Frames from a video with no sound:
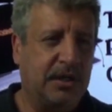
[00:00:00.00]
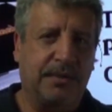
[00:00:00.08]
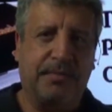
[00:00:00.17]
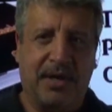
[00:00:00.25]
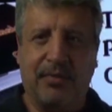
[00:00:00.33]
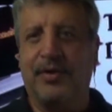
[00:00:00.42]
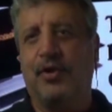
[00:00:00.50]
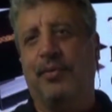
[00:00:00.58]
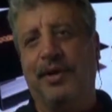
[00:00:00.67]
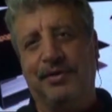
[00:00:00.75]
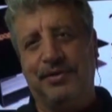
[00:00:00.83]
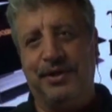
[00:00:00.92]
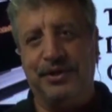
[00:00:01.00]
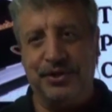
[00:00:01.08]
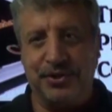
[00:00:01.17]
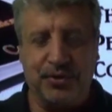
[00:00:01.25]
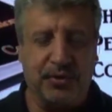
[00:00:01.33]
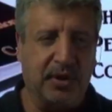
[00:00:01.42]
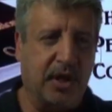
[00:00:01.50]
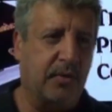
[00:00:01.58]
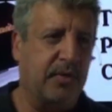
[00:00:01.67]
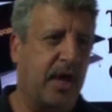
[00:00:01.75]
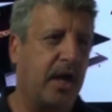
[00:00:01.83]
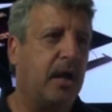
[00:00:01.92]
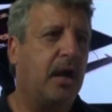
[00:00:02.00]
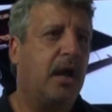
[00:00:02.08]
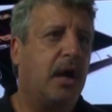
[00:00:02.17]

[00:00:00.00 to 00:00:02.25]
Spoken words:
that, by the way, nobody else teaches, so good luck with that,